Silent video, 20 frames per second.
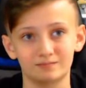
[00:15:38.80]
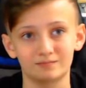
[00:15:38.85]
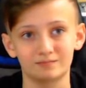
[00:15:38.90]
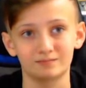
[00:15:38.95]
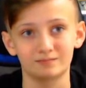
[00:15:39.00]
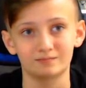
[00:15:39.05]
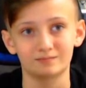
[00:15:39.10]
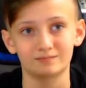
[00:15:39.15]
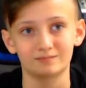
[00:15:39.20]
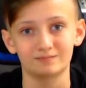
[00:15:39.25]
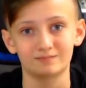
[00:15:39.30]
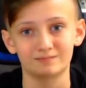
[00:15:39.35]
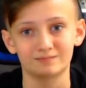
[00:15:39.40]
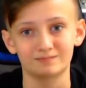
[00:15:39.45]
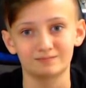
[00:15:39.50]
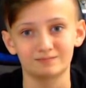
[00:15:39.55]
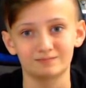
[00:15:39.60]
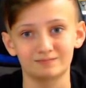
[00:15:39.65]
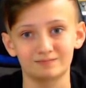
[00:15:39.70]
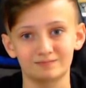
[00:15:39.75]

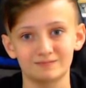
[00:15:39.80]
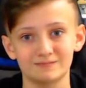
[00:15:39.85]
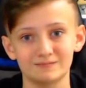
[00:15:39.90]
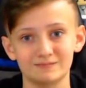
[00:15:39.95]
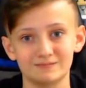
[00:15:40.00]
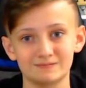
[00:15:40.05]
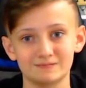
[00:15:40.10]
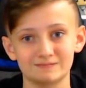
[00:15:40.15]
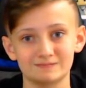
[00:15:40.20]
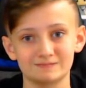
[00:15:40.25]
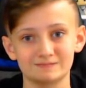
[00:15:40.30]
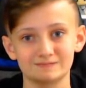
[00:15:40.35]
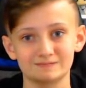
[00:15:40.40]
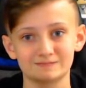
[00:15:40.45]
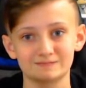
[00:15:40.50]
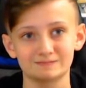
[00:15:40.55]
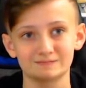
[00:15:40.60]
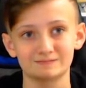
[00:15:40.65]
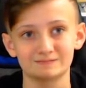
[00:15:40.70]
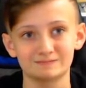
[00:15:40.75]

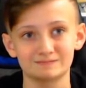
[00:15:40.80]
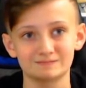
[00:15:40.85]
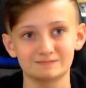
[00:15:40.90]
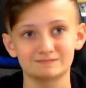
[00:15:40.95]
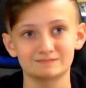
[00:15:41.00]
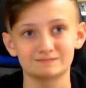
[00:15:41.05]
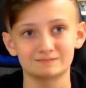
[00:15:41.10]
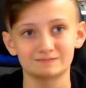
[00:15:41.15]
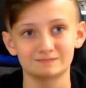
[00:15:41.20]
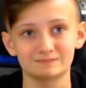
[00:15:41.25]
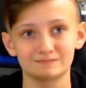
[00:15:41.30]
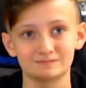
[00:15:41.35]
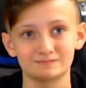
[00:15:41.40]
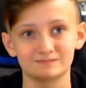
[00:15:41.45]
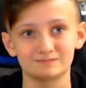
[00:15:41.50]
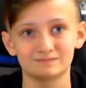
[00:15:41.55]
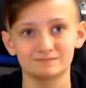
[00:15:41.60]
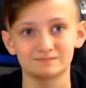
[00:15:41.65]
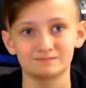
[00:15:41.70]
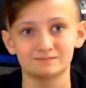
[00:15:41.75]

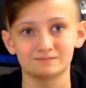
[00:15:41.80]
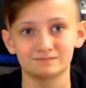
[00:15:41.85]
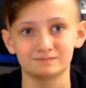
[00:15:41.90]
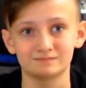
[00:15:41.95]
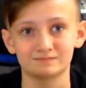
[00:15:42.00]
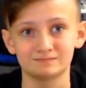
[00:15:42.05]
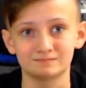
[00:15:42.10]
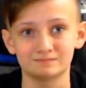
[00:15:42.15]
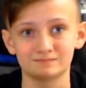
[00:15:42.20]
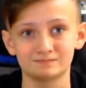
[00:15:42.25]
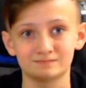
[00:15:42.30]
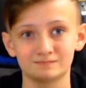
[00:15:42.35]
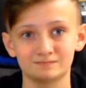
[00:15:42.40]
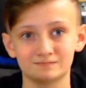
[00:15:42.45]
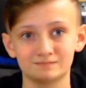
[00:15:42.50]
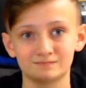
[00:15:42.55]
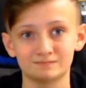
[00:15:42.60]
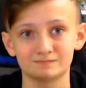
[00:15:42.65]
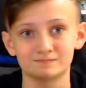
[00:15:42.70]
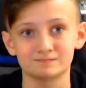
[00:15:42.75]

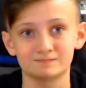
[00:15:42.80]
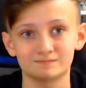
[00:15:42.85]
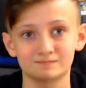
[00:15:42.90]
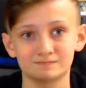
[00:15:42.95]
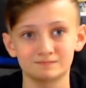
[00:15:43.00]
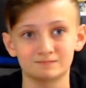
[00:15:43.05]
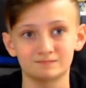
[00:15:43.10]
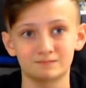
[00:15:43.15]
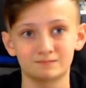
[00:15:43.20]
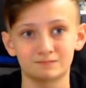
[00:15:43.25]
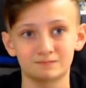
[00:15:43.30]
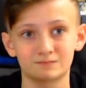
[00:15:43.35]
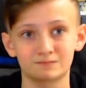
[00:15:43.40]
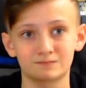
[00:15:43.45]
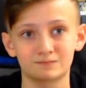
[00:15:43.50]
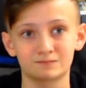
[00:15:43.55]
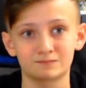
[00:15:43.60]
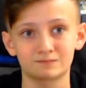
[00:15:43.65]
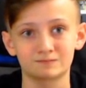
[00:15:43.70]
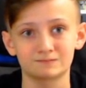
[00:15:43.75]

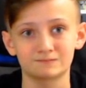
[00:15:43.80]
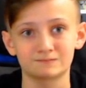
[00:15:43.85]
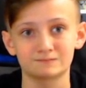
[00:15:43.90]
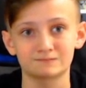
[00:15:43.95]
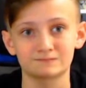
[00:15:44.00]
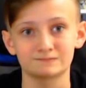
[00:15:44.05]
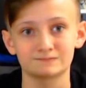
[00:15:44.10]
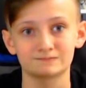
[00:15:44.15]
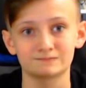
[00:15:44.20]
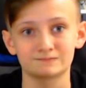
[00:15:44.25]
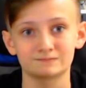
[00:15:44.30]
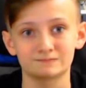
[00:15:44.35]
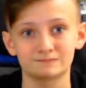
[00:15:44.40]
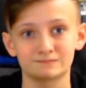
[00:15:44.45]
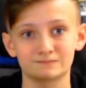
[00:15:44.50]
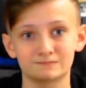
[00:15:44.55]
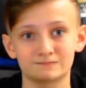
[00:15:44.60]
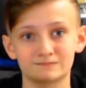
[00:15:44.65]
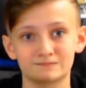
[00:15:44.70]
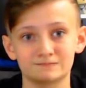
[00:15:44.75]

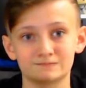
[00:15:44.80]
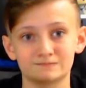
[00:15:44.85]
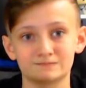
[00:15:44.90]
[no speech]